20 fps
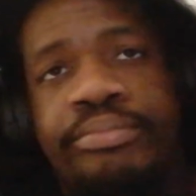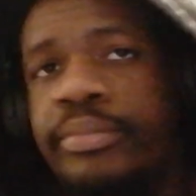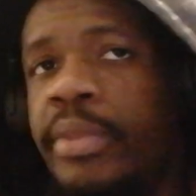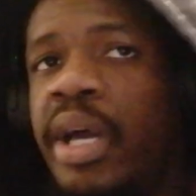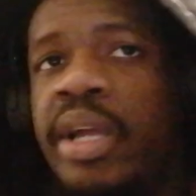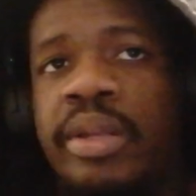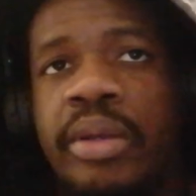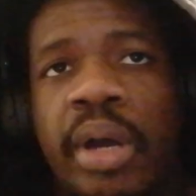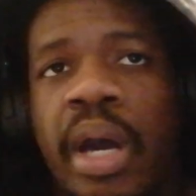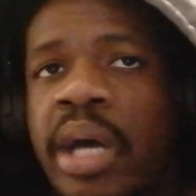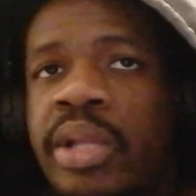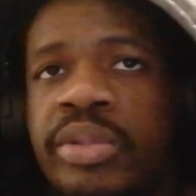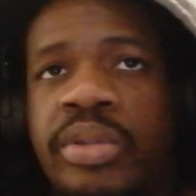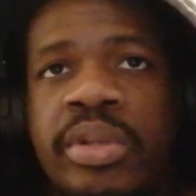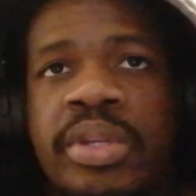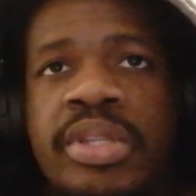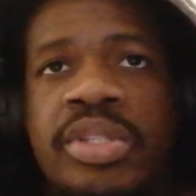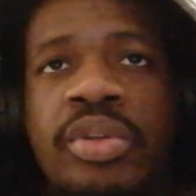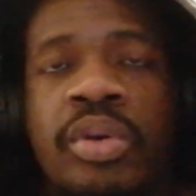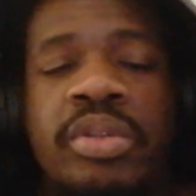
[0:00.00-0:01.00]
And
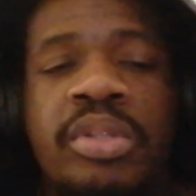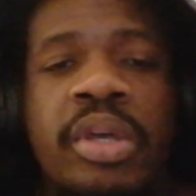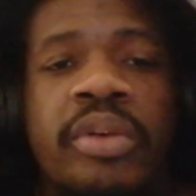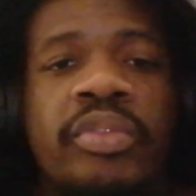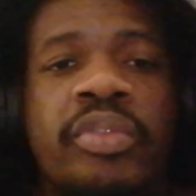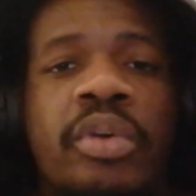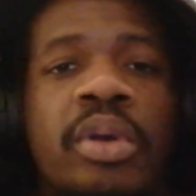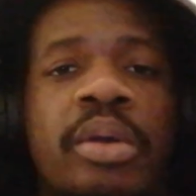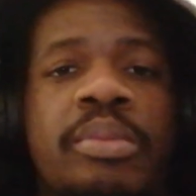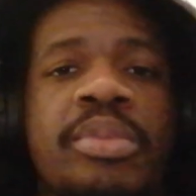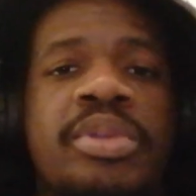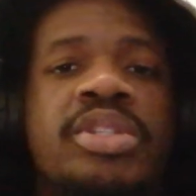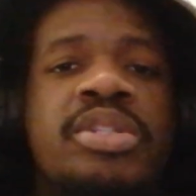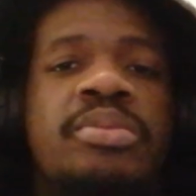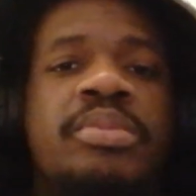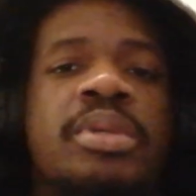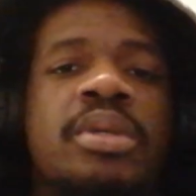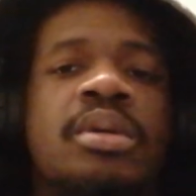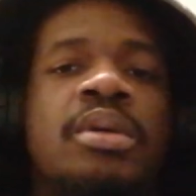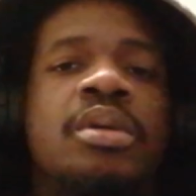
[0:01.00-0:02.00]
Antony's out of form,
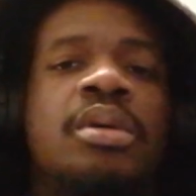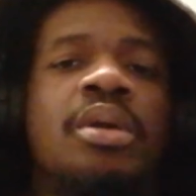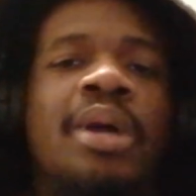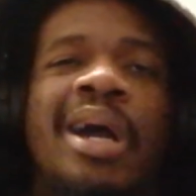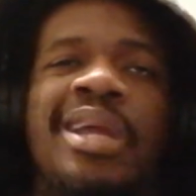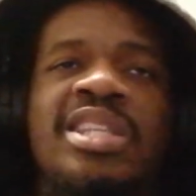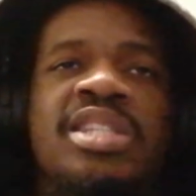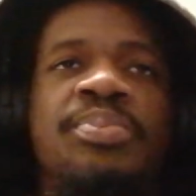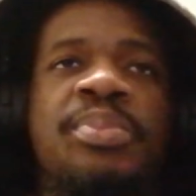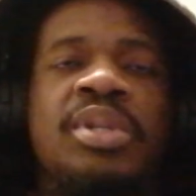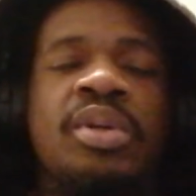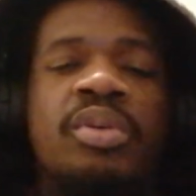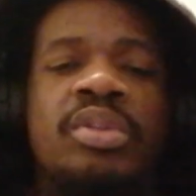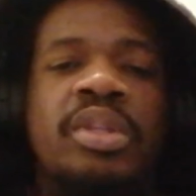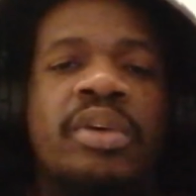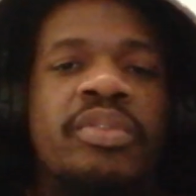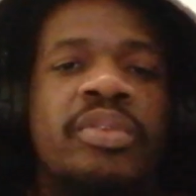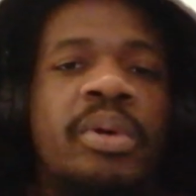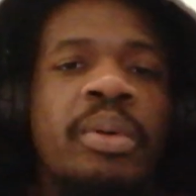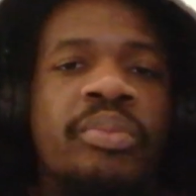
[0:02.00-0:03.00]
isn't me? And he's been
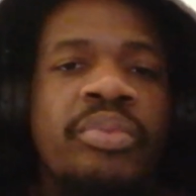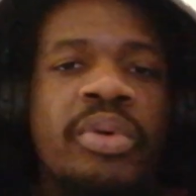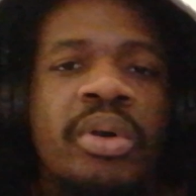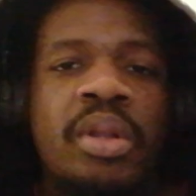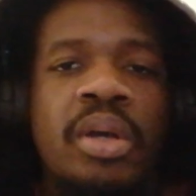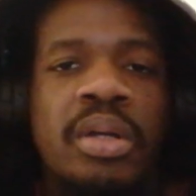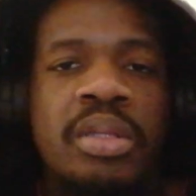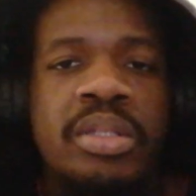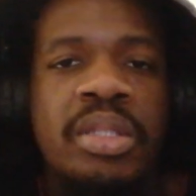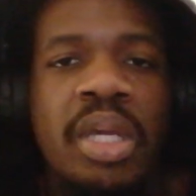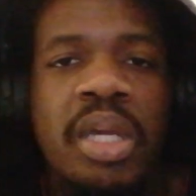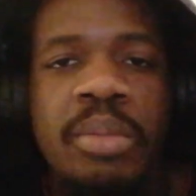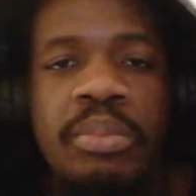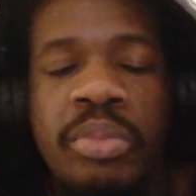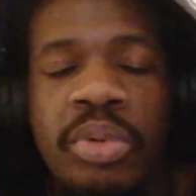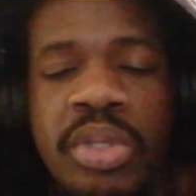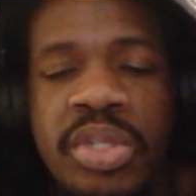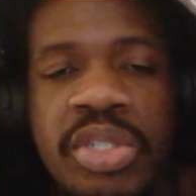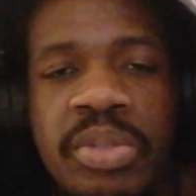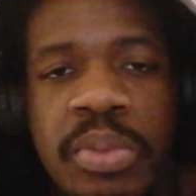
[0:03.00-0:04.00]
out of form for a long
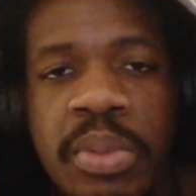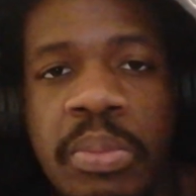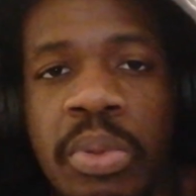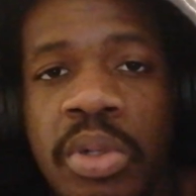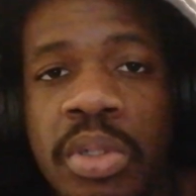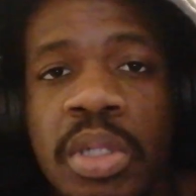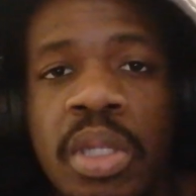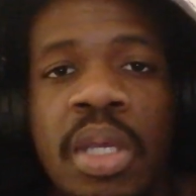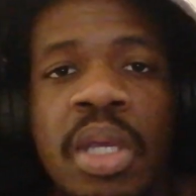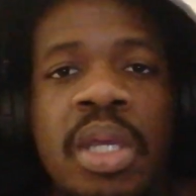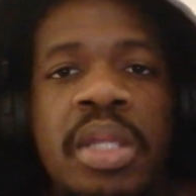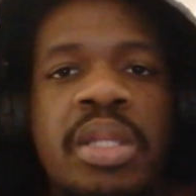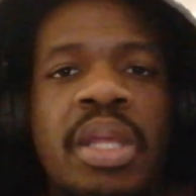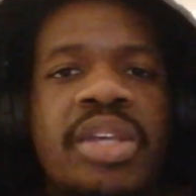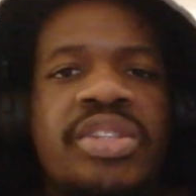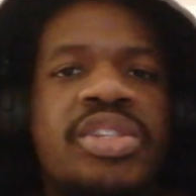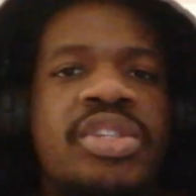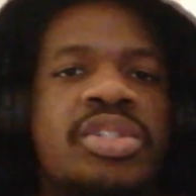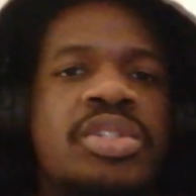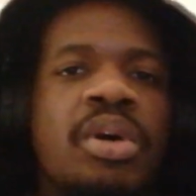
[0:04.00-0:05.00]
time, but it's me. But
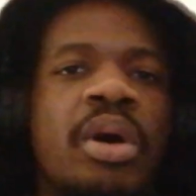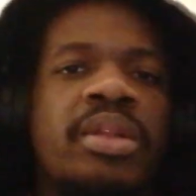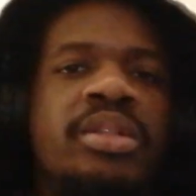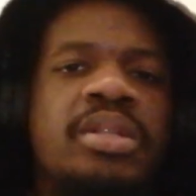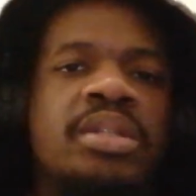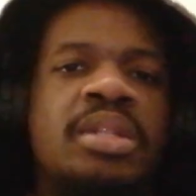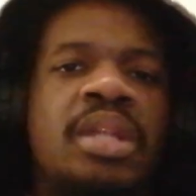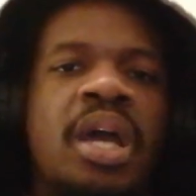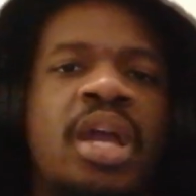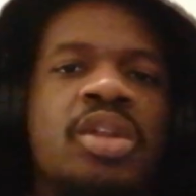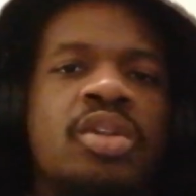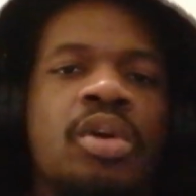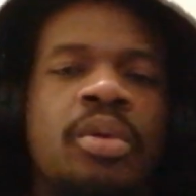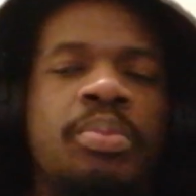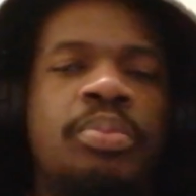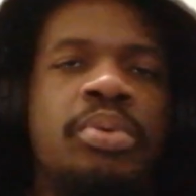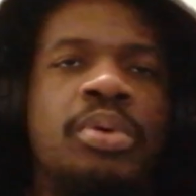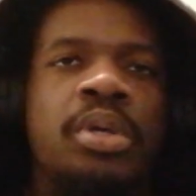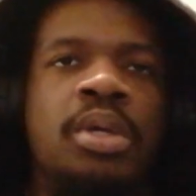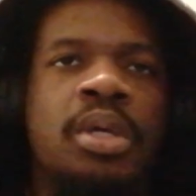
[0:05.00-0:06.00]
that's the starting
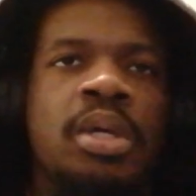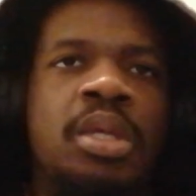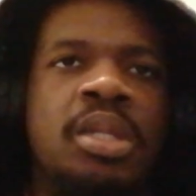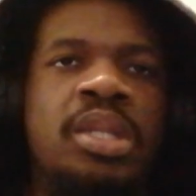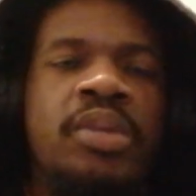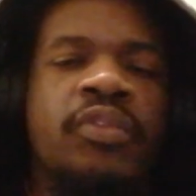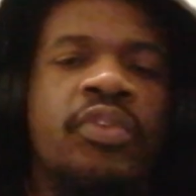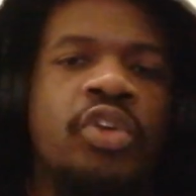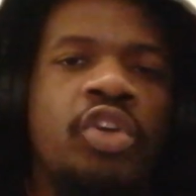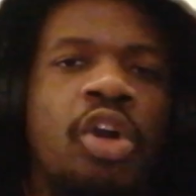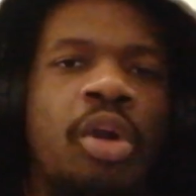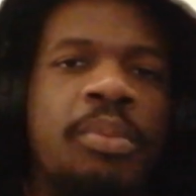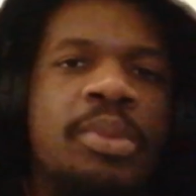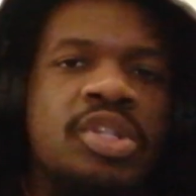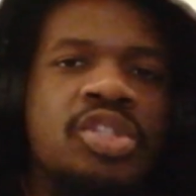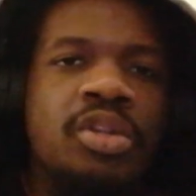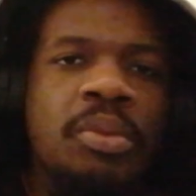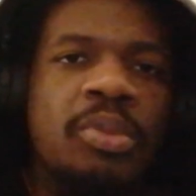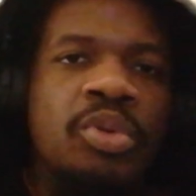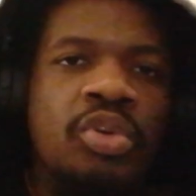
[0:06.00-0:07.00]
lineup. Leave your
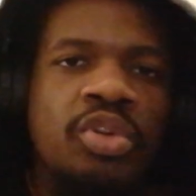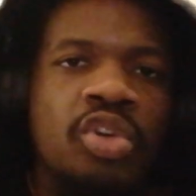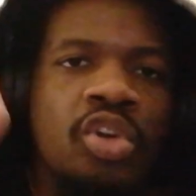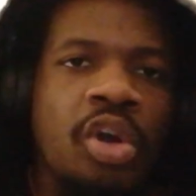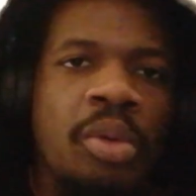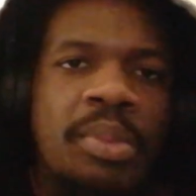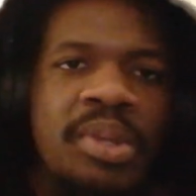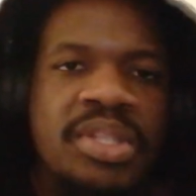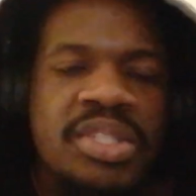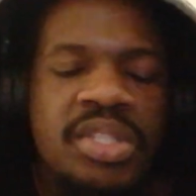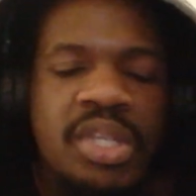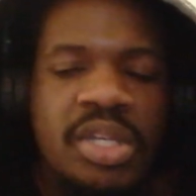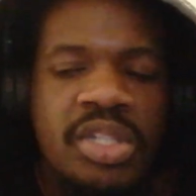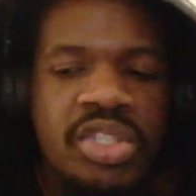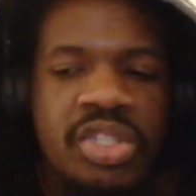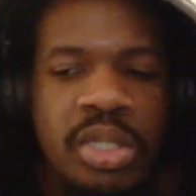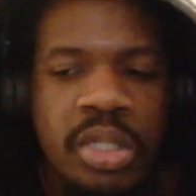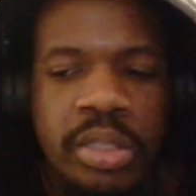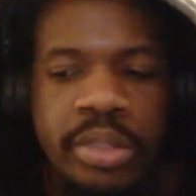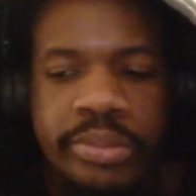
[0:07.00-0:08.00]
comments down below in the comment
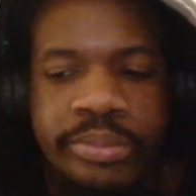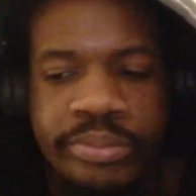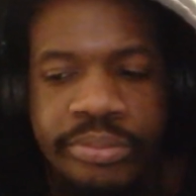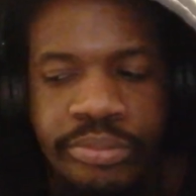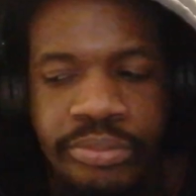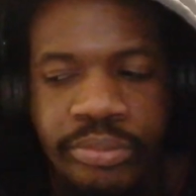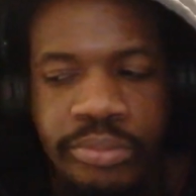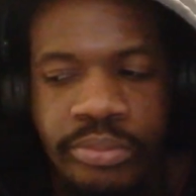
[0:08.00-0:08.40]
section.